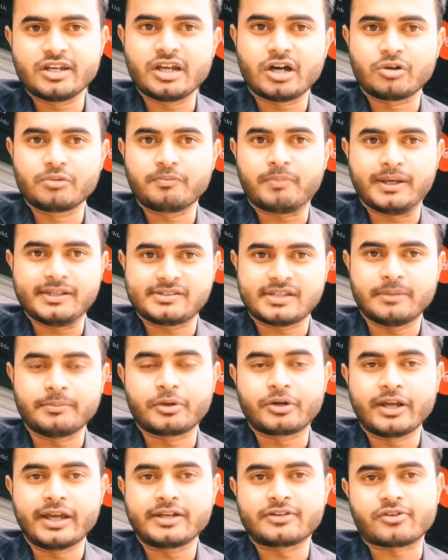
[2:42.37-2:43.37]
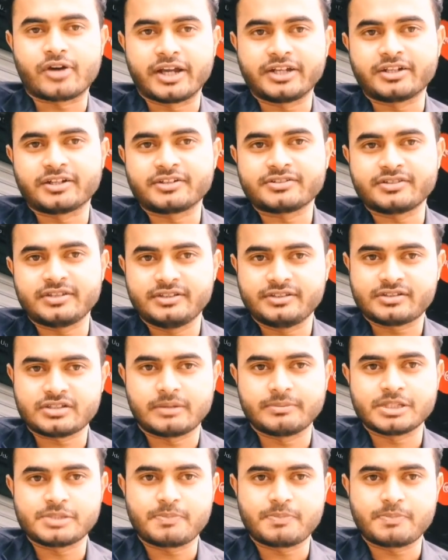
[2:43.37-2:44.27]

down by some great writers in some